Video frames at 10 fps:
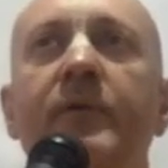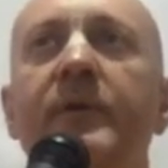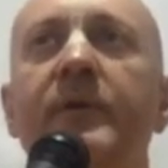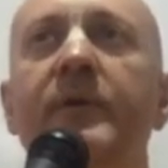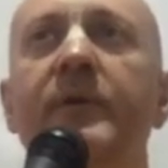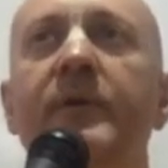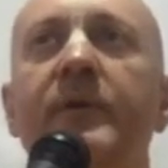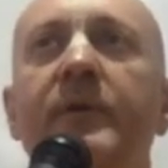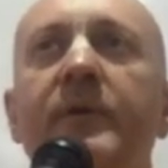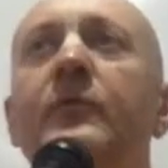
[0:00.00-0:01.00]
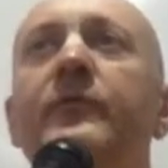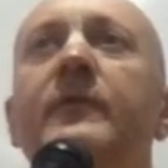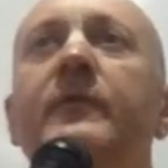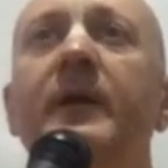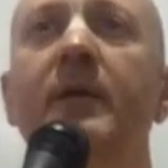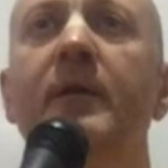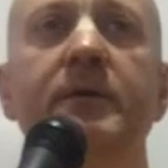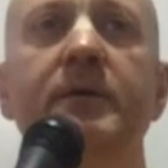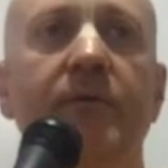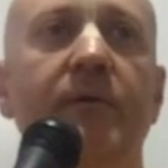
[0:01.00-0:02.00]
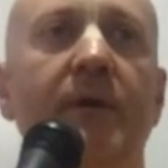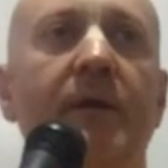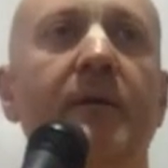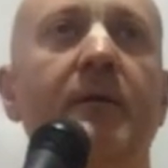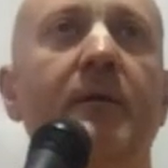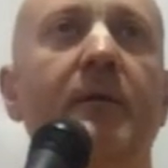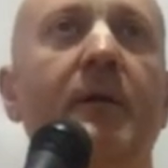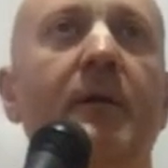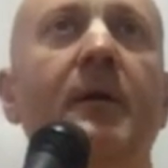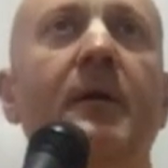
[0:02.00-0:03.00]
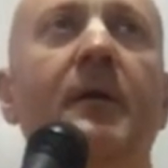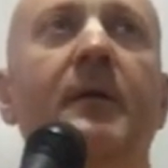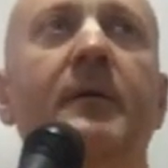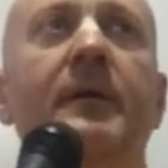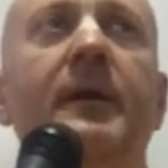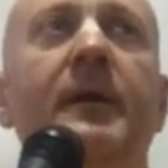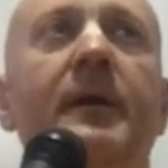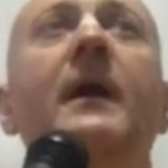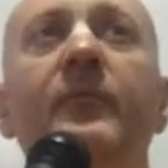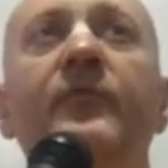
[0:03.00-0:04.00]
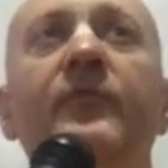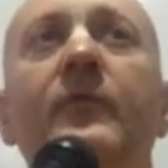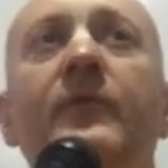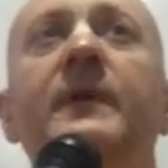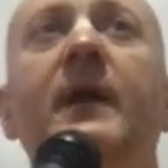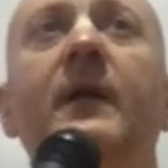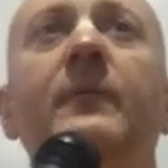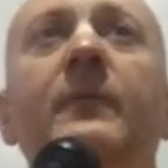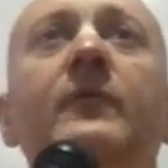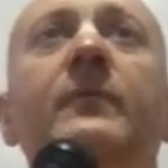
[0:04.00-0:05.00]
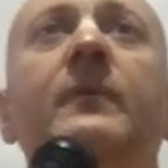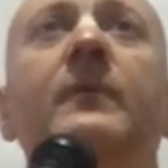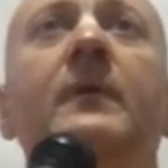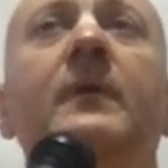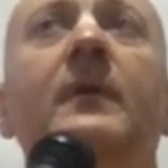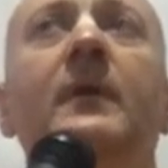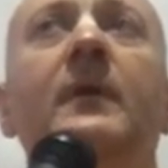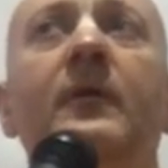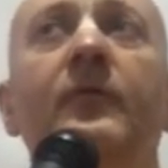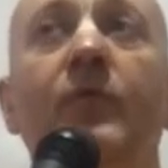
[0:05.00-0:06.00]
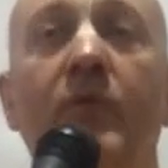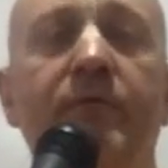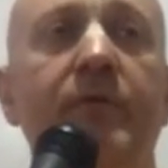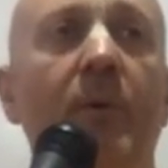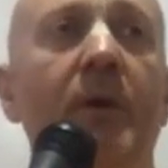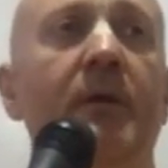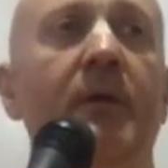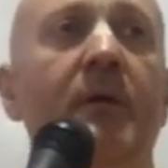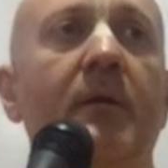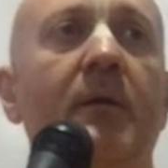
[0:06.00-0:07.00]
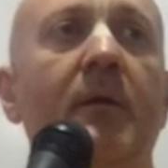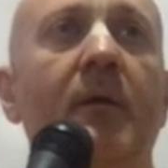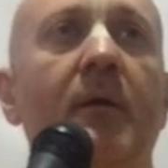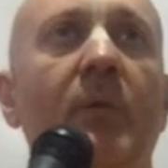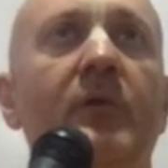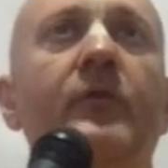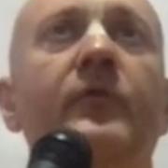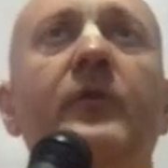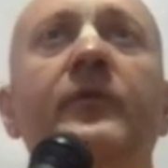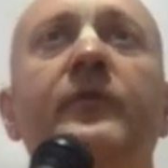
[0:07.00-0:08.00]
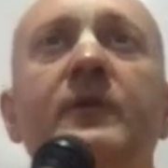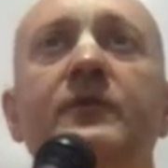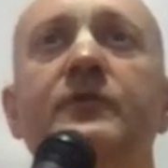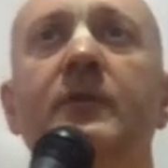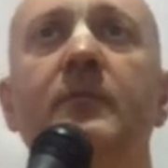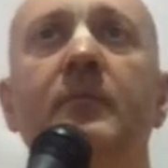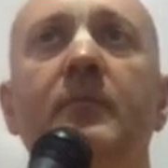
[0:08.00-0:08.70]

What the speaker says: we discussed about rules and regulations, and they are helpful, very helpful for everyone, but not so essential